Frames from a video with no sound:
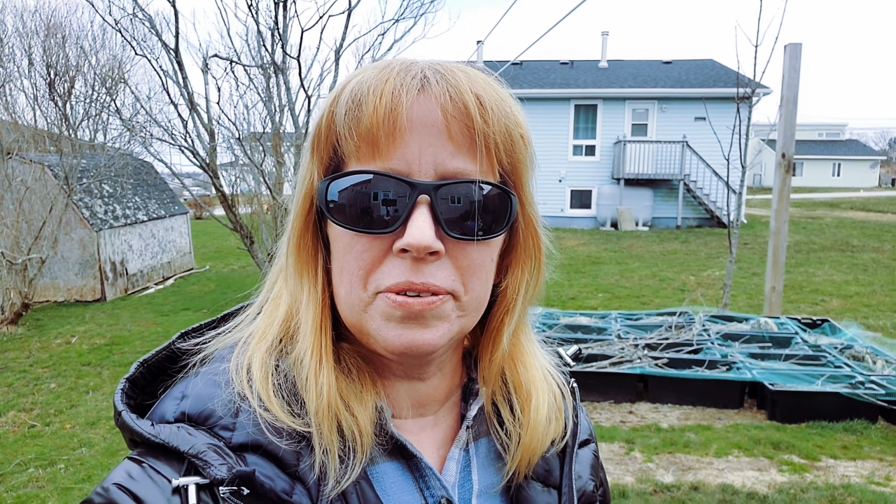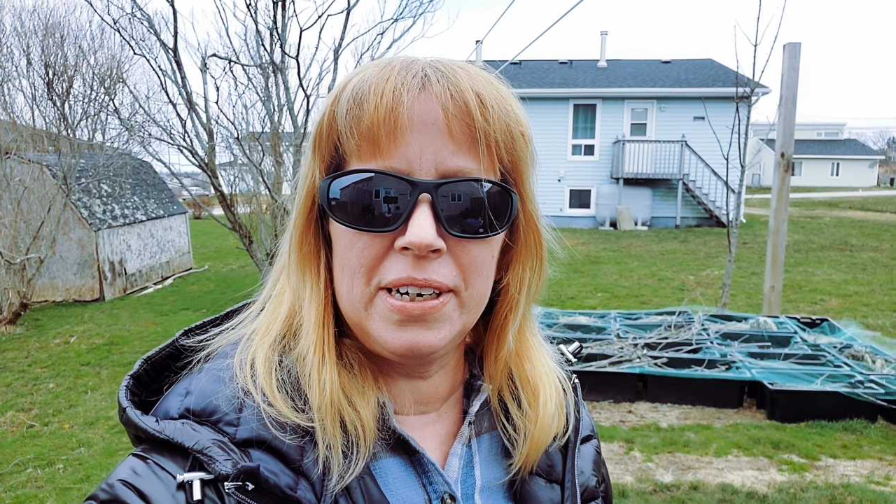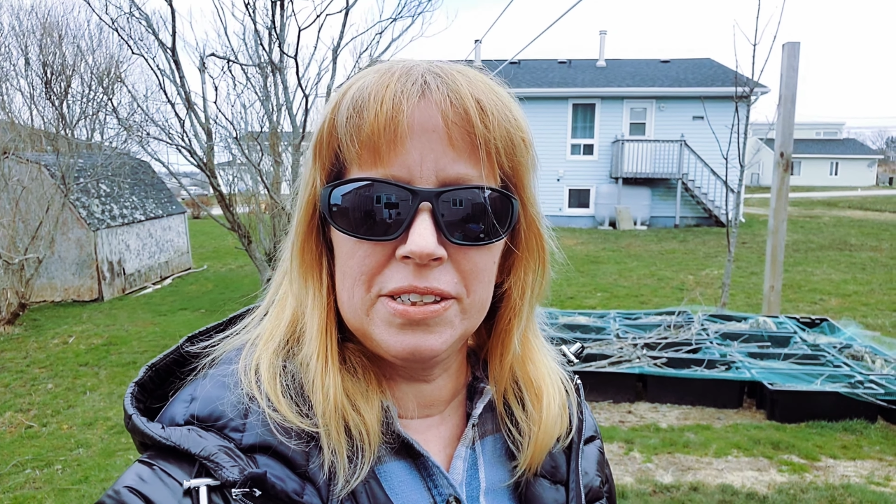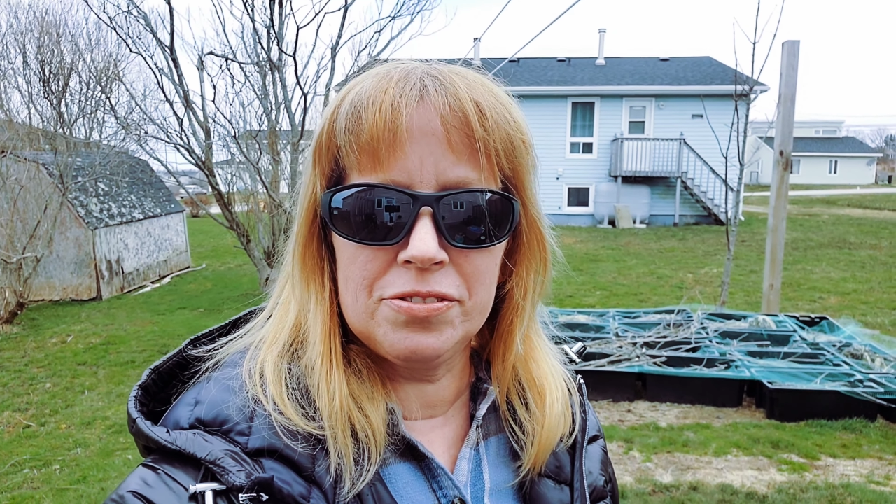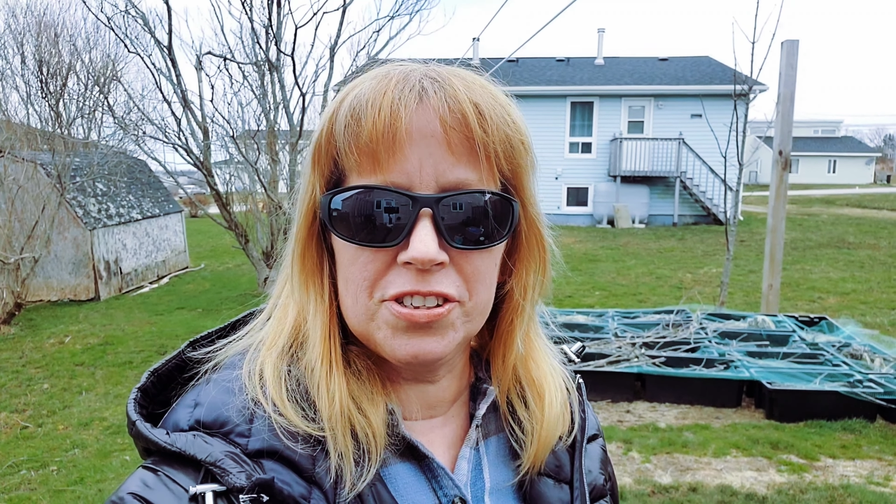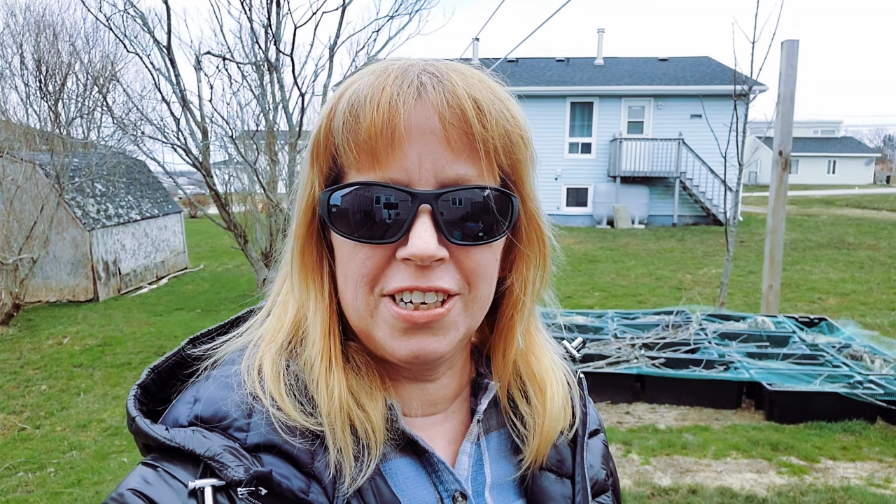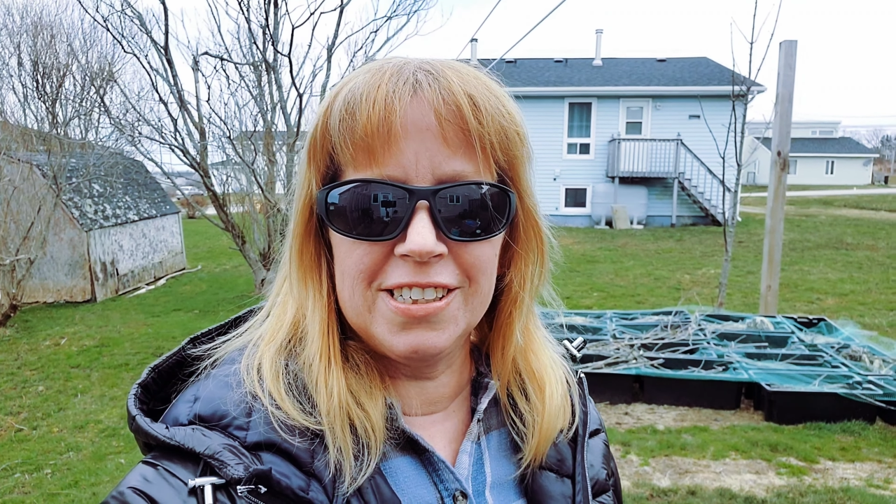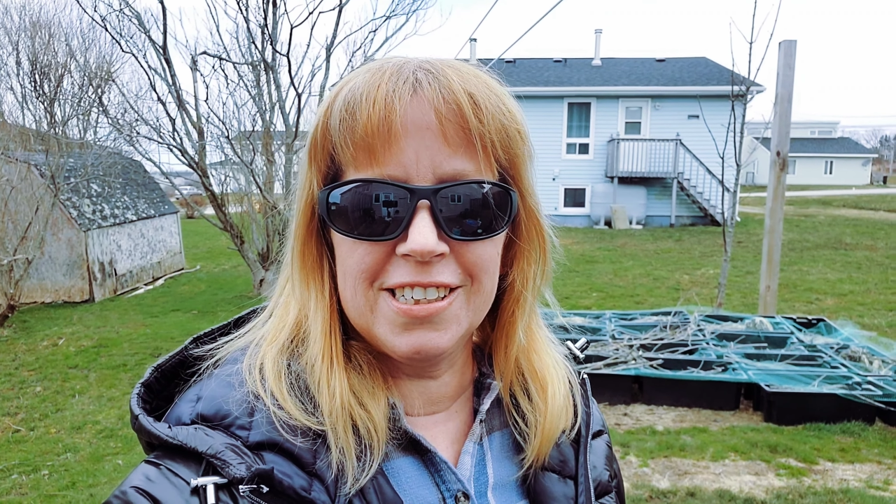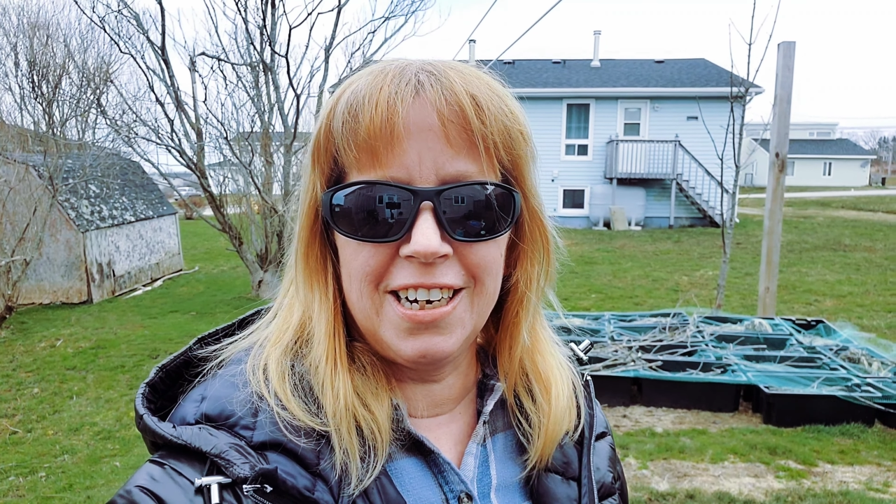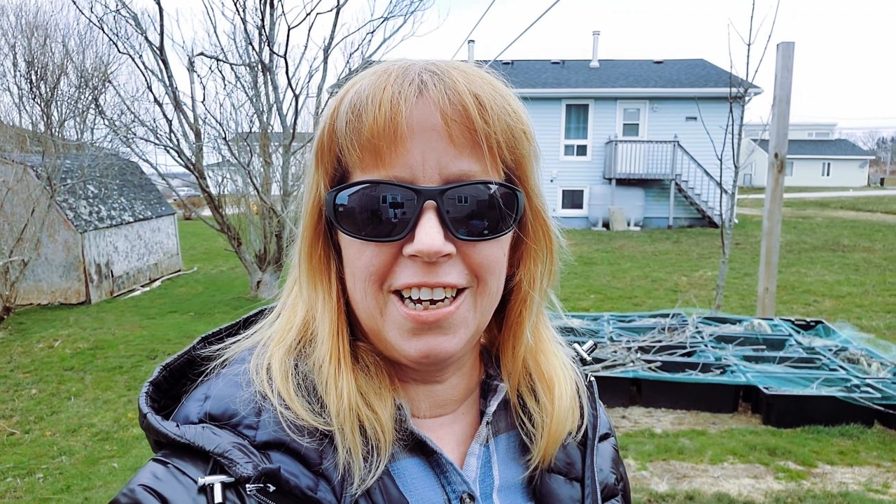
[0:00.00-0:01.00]
rays of
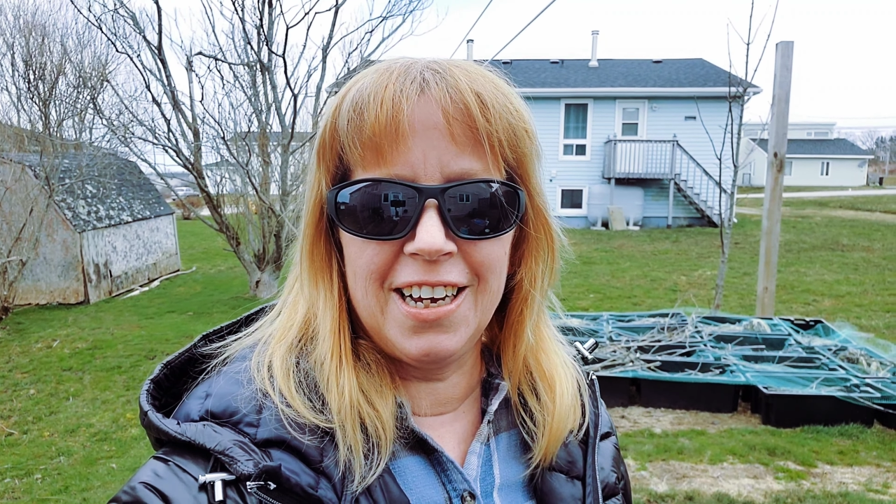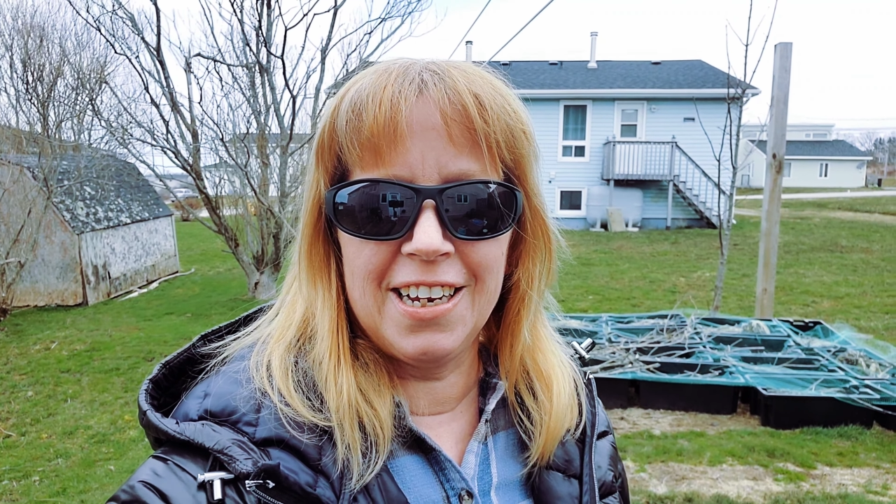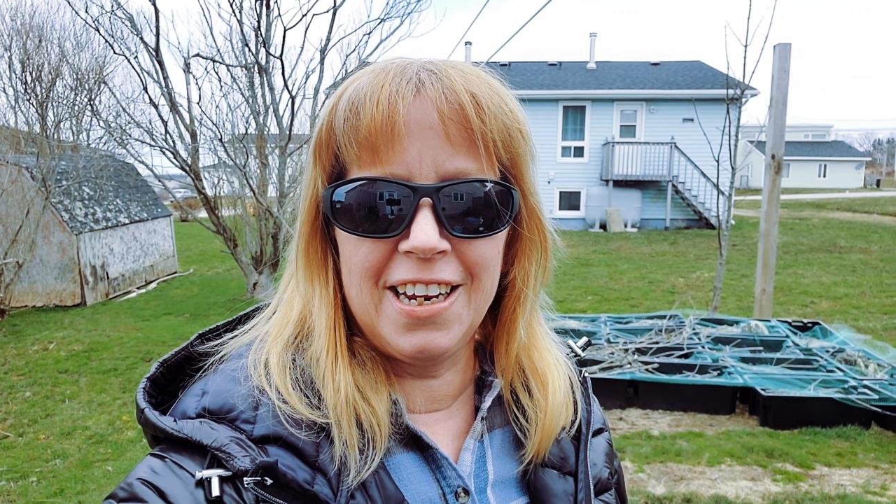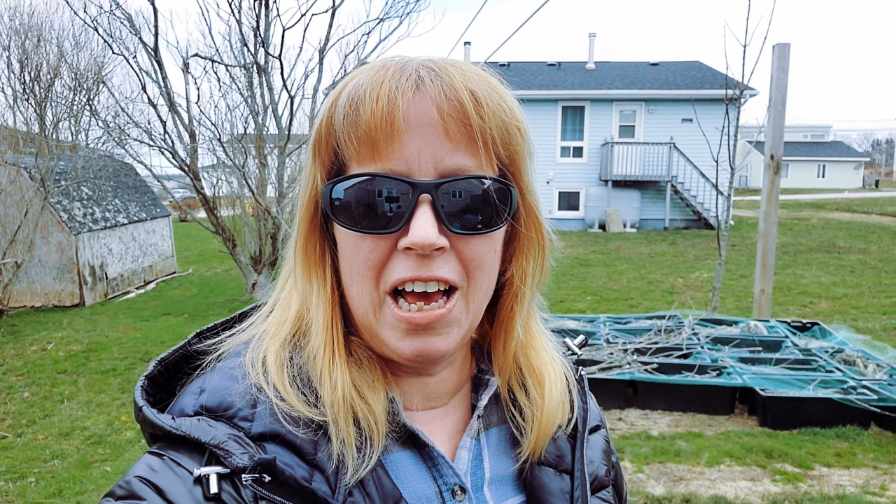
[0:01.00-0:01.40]
sunshine.